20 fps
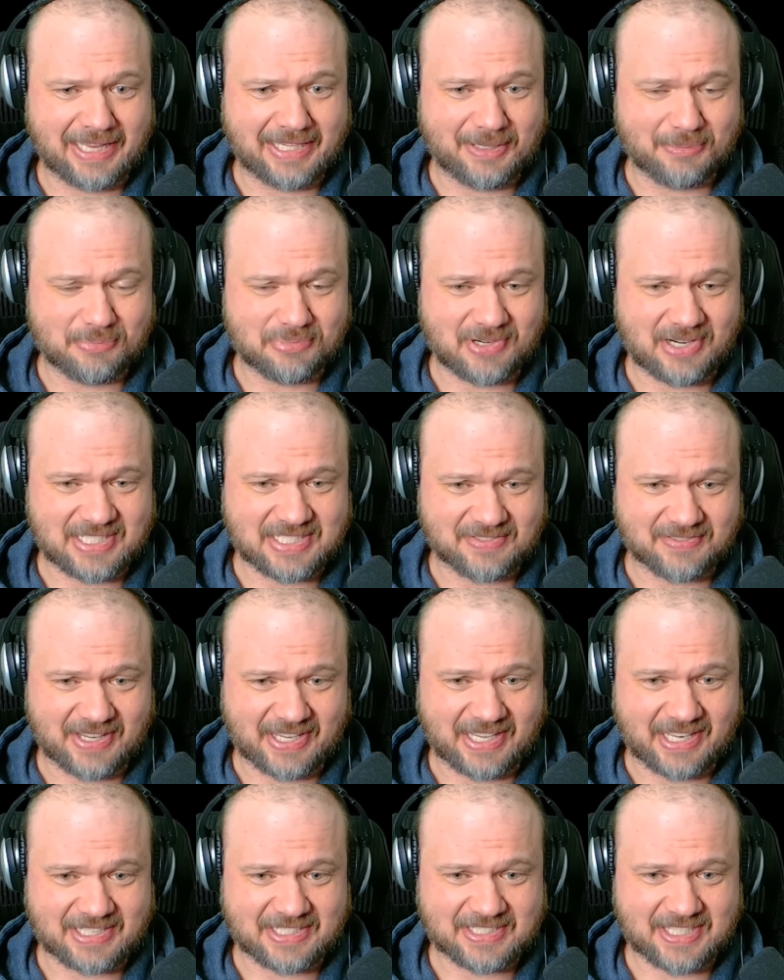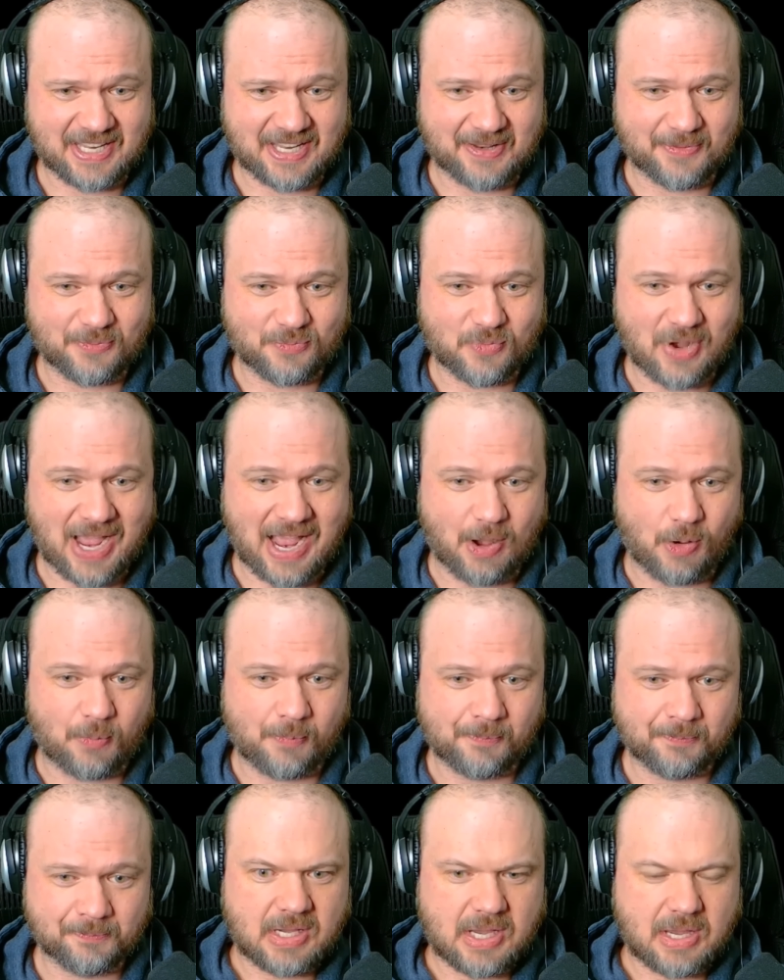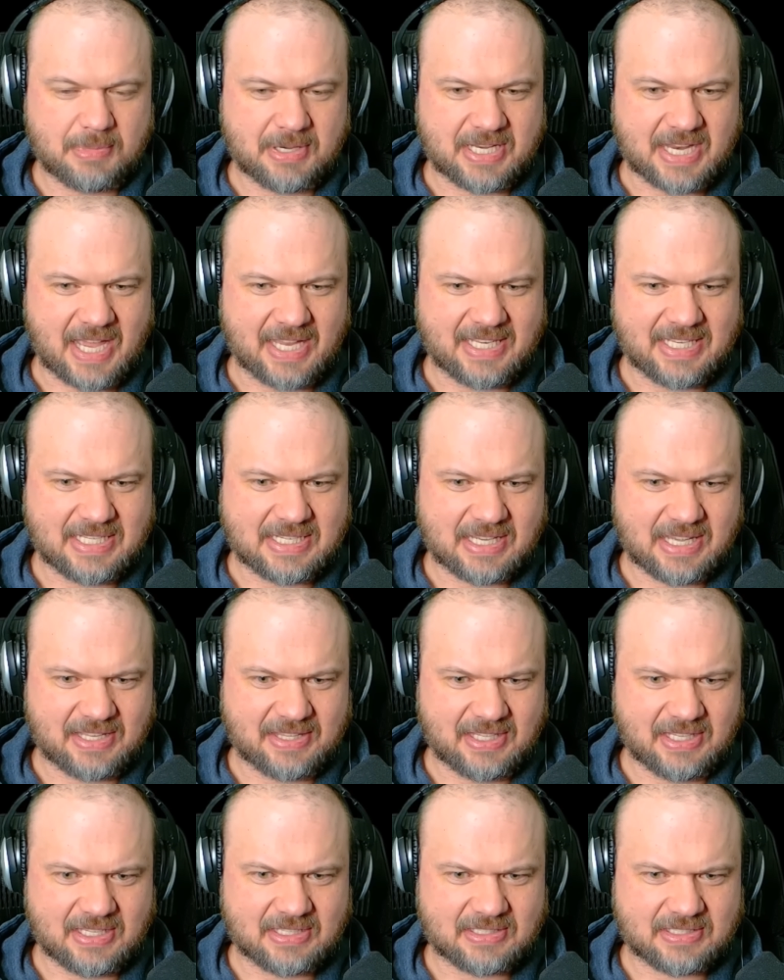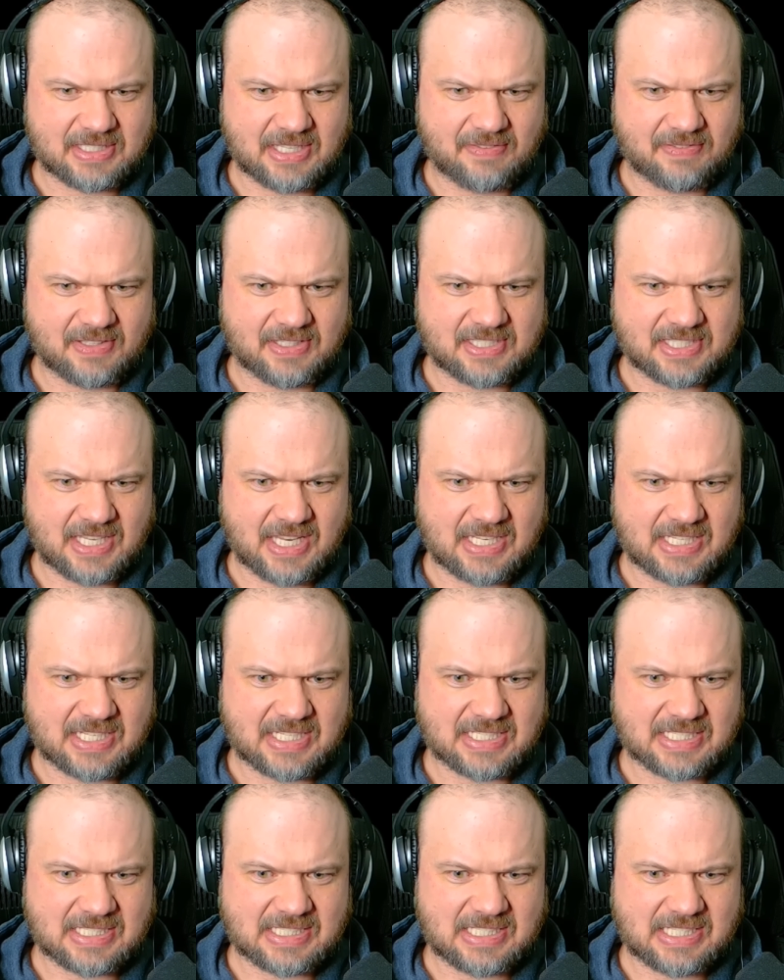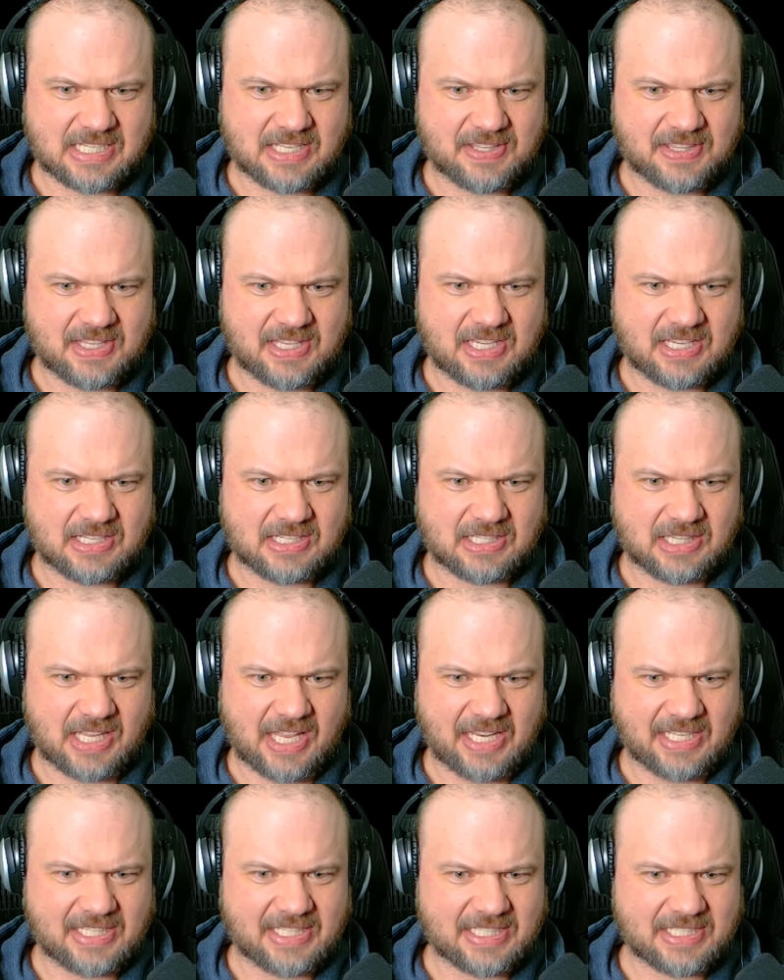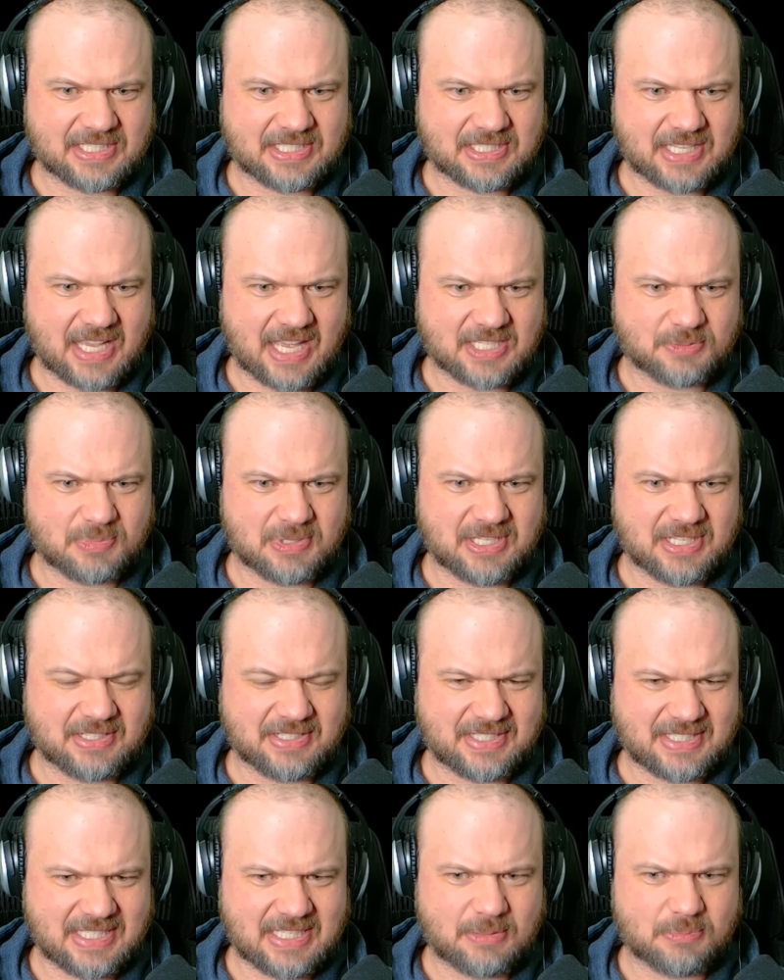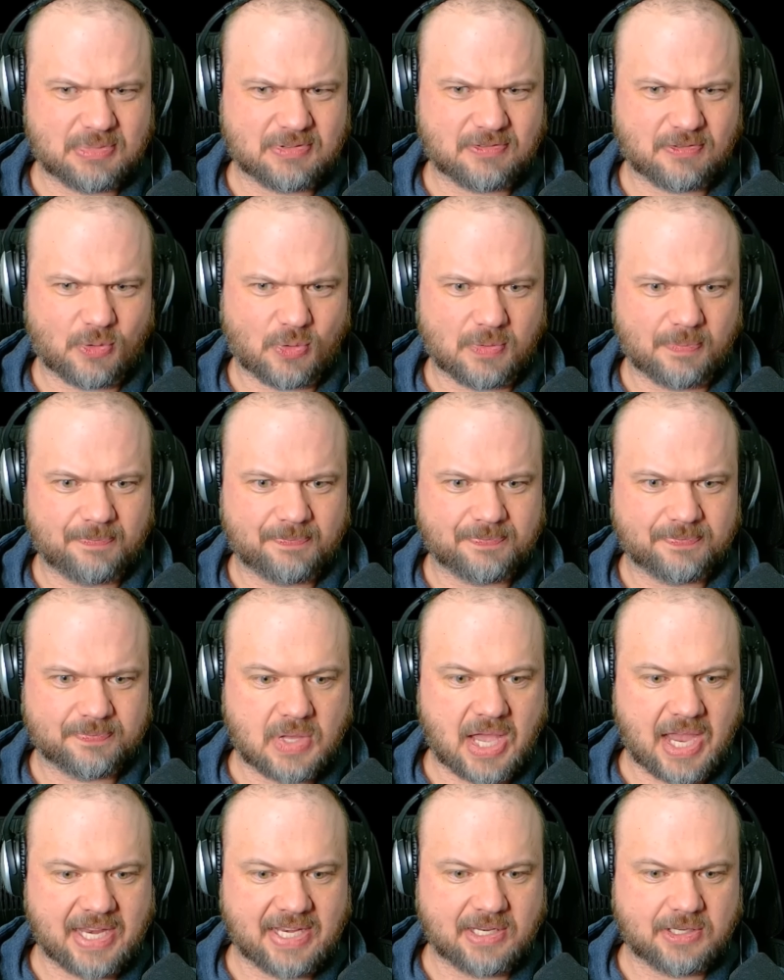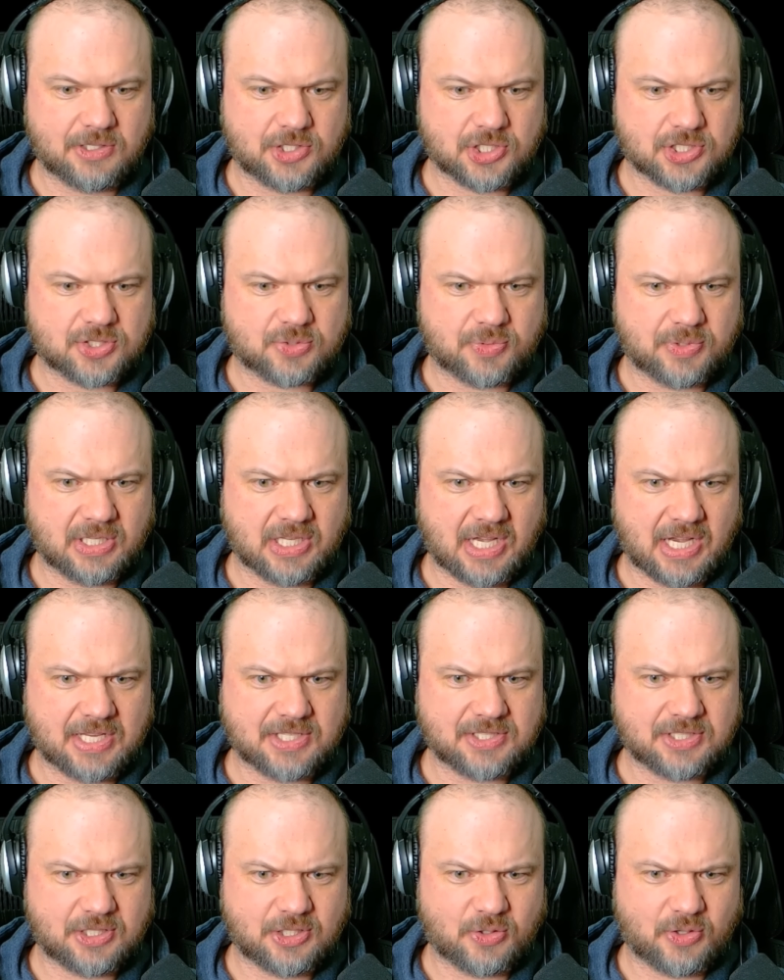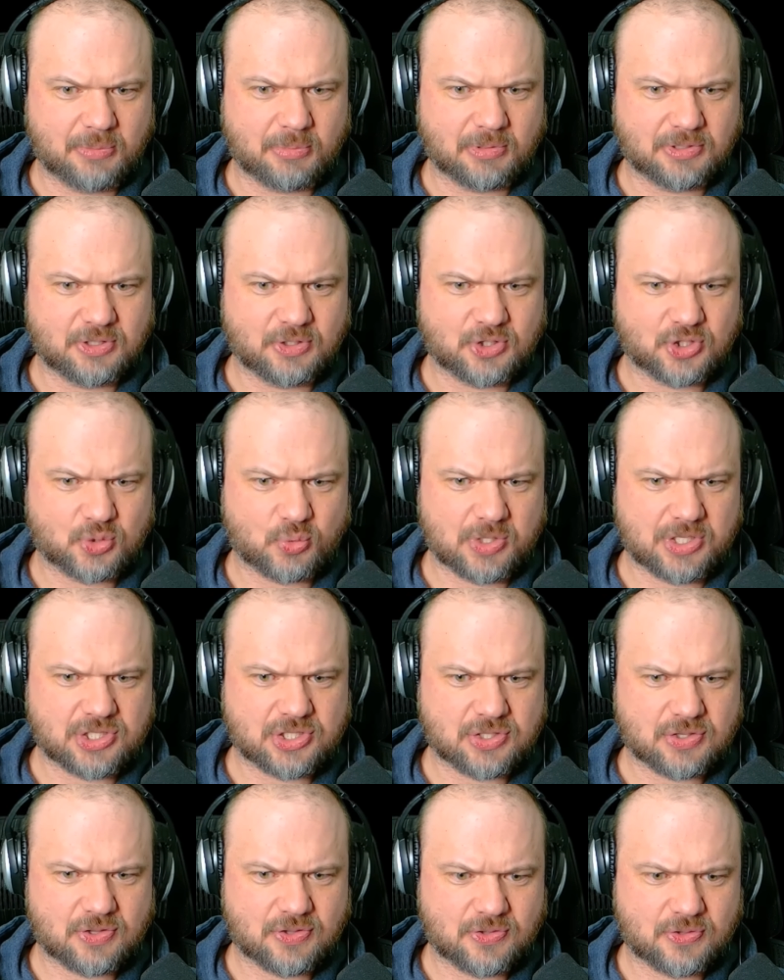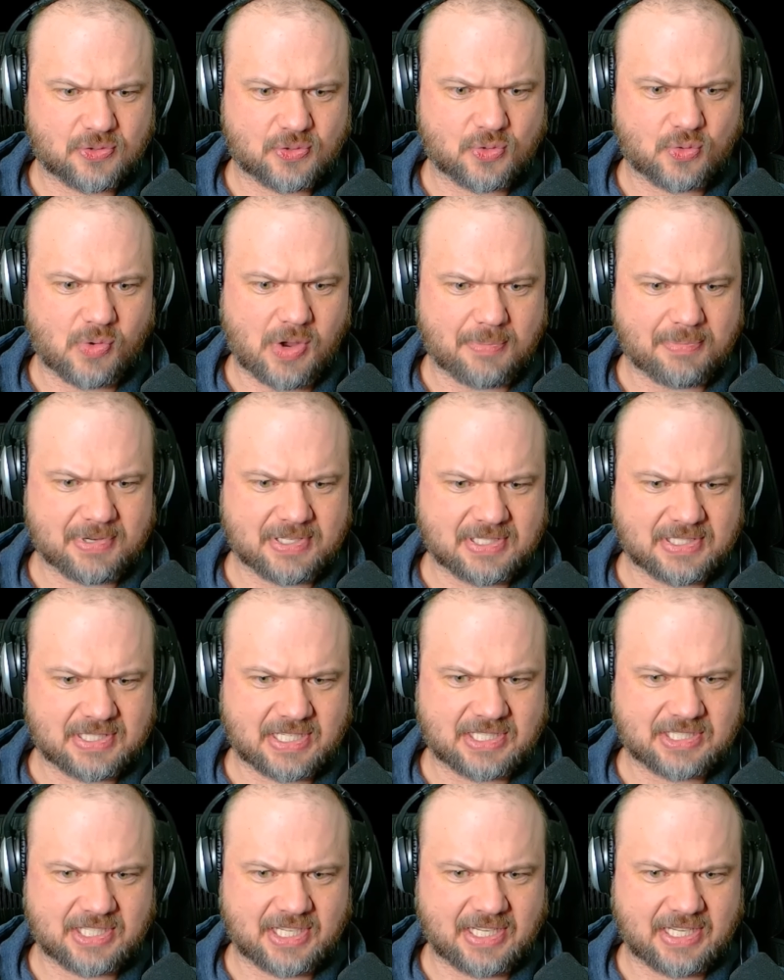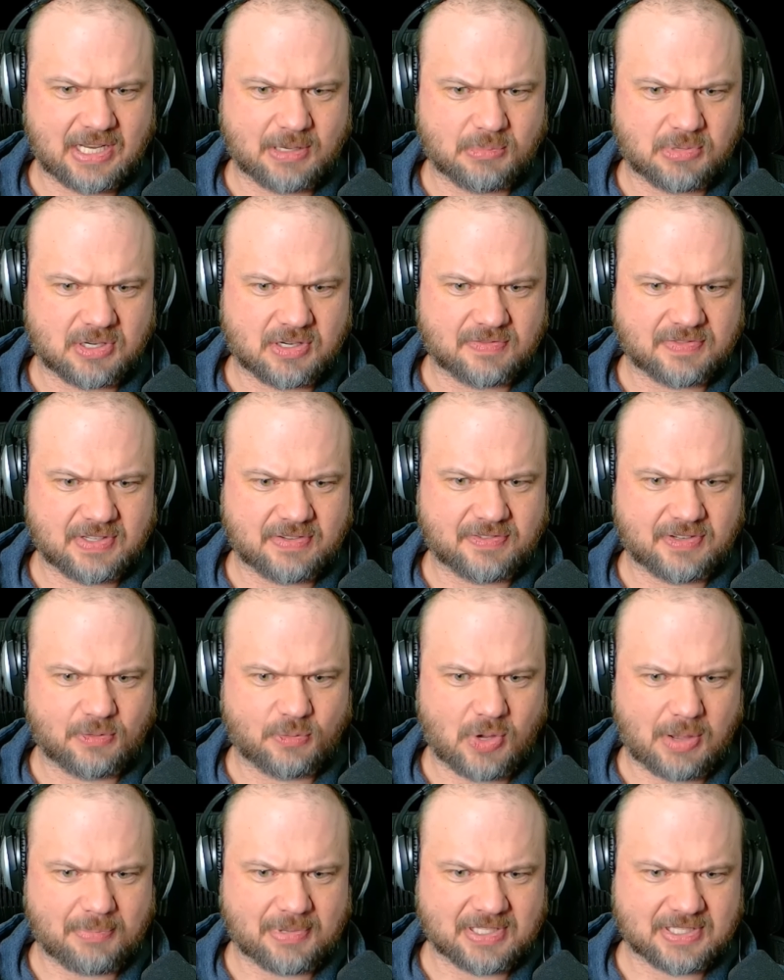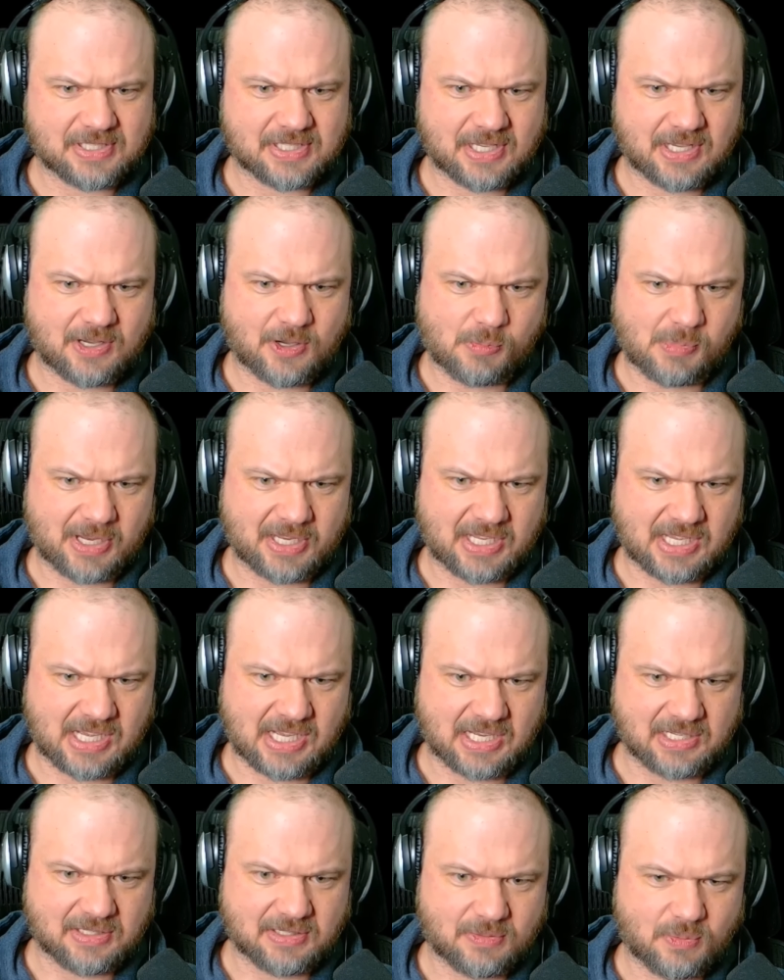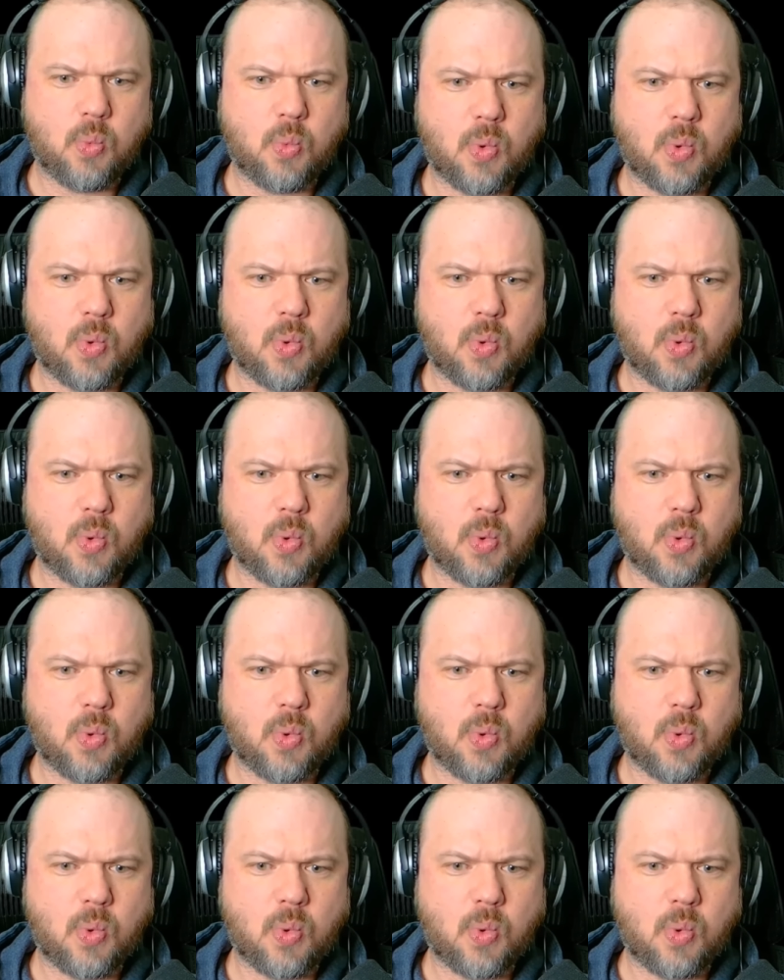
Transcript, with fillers: highly impressive i gotta say wow i mean i can i think safely say that nothing like this has been seen before I just realized that you're able to switch through weapons. There's a number of different weapons. Oh my God.